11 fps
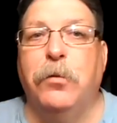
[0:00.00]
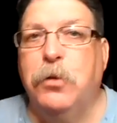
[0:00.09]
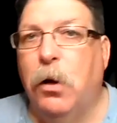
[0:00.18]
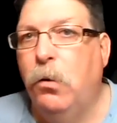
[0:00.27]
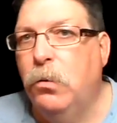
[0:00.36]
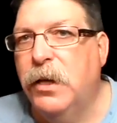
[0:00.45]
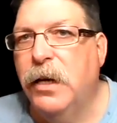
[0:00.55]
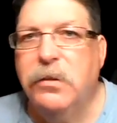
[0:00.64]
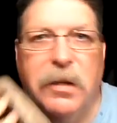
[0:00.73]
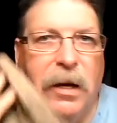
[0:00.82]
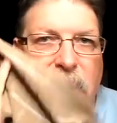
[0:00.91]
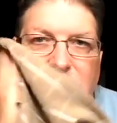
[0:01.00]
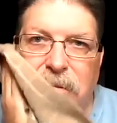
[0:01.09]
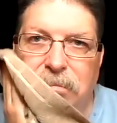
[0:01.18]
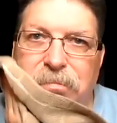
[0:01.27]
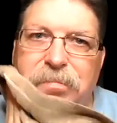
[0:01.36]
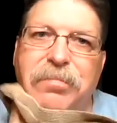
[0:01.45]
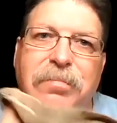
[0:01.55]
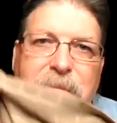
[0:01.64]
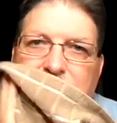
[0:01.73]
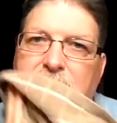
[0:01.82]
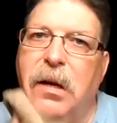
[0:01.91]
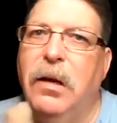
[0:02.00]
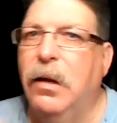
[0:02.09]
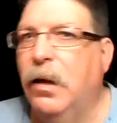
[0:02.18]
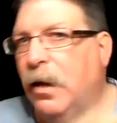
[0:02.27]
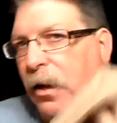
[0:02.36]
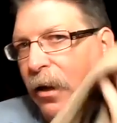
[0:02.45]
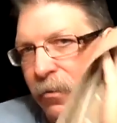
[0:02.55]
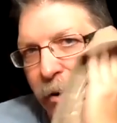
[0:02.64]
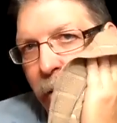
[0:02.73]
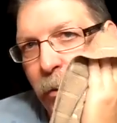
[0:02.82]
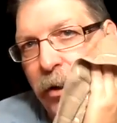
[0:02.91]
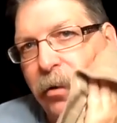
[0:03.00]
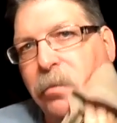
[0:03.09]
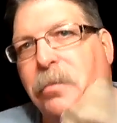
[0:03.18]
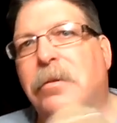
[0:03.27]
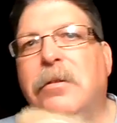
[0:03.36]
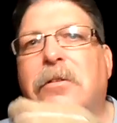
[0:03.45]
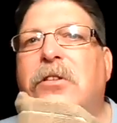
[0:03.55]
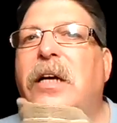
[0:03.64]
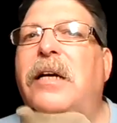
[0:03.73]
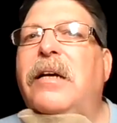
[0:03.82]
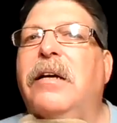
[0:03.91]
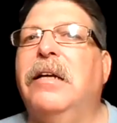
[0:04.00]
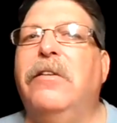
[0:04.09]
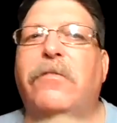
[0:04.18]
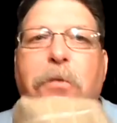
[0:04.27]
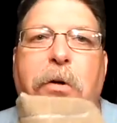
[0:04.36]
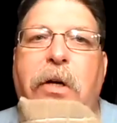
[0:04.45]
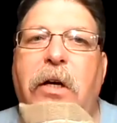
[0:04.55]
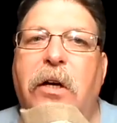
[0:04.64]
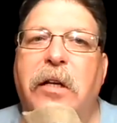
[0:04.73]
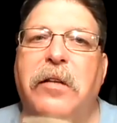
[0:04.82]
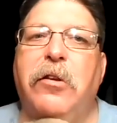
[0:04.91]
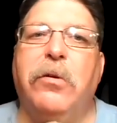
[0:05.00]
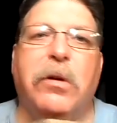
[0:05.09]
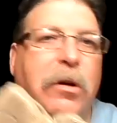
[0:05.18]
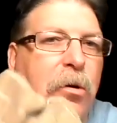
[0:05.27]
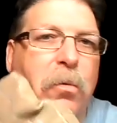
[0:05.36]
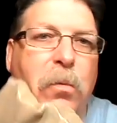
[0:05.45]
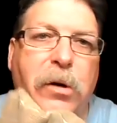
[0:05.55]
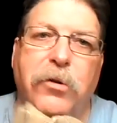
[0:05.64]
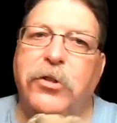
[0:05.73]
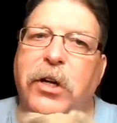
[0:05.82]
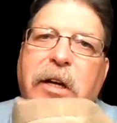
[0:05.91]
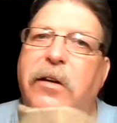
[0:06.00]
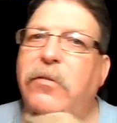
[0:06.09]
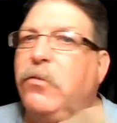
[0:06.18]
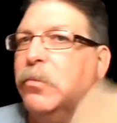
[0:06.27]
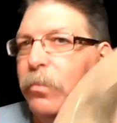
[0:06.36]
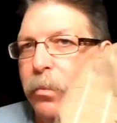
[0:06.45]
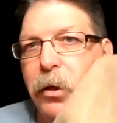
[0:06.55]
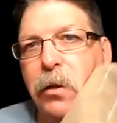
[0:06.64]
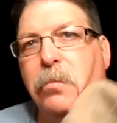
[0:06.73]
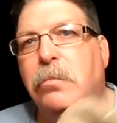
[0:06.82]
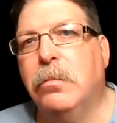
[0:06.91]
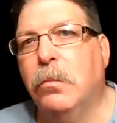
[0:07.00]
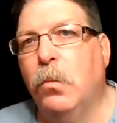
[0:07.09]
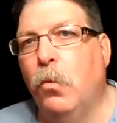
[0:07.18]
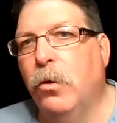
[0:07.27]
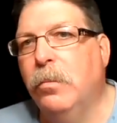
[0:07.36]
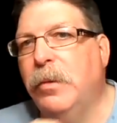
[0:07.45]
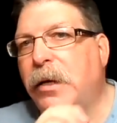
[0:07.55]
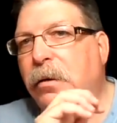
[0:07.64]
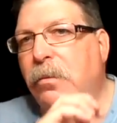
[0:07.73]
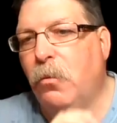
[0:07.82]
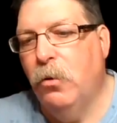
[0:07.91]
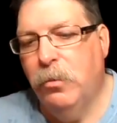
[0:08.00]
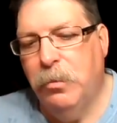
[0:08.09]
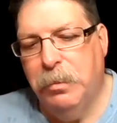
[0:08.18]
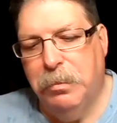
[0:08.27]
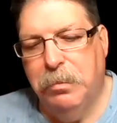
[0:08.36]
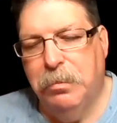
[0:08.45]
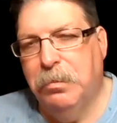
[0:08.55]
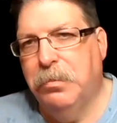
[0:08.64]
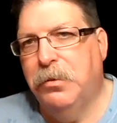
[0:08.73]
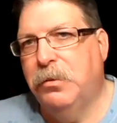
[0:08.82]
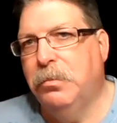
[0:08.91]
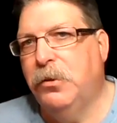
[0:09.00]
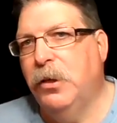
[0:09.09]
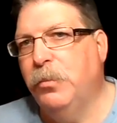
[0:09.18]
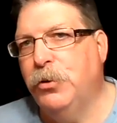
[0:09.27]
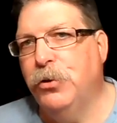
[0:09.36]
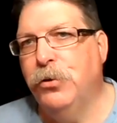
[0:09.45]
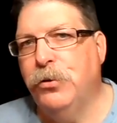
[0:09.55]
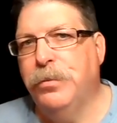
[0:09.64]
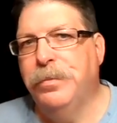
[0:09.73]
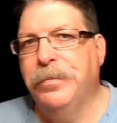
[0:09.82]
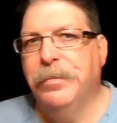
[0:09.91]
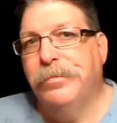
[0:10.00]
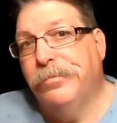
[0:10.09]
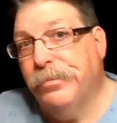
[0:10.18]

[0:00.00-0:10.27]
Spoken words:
Now, if it's cold outside, I very well say phooey on doing a cold water shave. But warm temperatures,